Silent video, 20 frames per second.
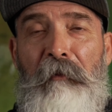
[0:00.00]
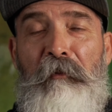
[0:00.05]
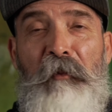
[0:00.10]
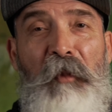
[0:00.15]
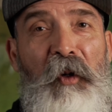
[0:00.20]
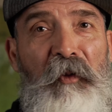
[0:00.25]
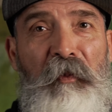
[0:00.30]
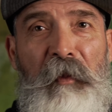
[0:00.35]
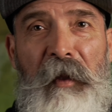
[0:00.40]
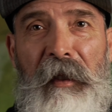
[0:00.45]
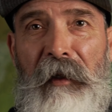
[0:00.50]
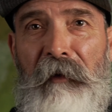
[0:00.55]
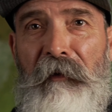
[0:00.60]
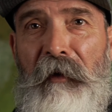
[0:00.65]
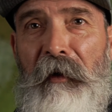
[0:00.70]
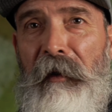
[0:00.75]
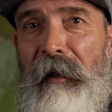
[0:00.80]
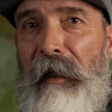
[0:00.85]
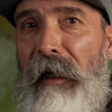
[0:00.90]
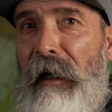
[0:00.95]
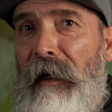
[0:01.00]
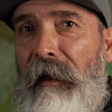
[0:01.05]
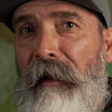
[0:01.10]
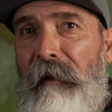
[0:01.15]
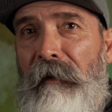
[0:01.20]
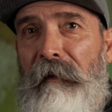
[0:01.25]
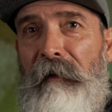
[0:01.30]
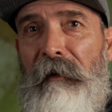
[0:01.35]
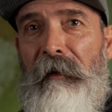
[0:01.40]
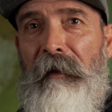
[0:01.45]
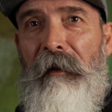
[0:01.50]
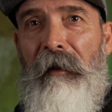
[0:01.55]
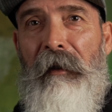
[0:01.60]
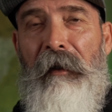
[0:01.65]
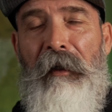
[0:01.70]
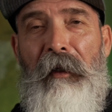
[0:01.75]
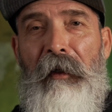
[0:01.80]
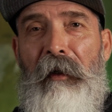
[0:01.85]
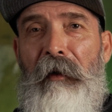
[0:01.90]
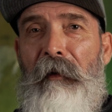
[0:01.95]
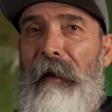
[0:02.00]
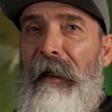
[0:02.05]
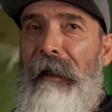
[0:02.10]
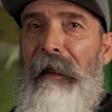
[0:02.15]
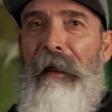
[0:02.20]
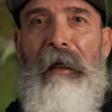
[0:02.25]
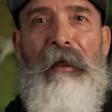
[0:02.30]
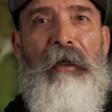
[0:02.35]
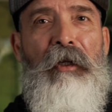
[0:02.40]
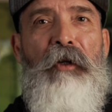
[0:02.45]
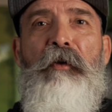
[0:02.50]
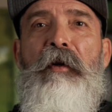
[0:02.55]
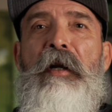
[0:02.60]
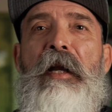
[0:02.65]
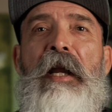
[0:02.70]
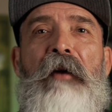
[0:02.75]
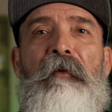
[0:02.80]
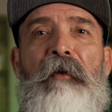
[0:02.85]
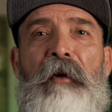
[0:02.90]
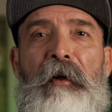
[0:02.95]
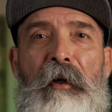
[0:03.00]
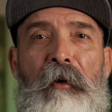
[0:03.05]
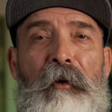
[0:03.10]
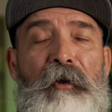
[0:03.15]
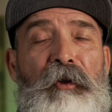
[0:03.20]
movement of your line. You never know,